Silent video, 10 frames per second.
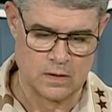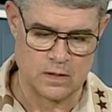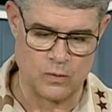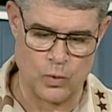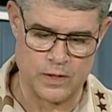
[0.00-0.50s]

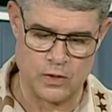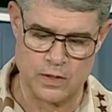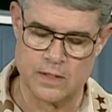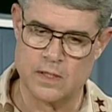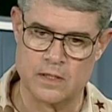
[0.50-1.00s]
one
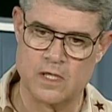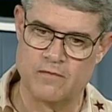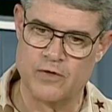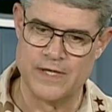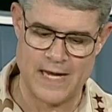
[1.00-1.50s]
unit
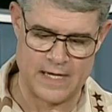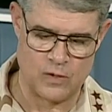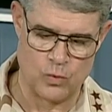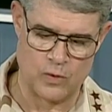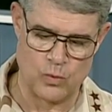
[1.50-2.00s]
uncovered
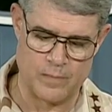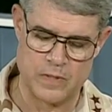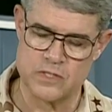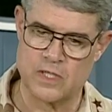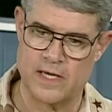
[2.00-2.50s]
91
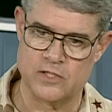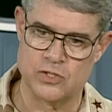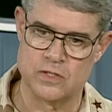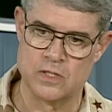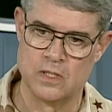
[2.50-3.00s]
weapons
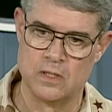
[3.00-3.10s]
caches,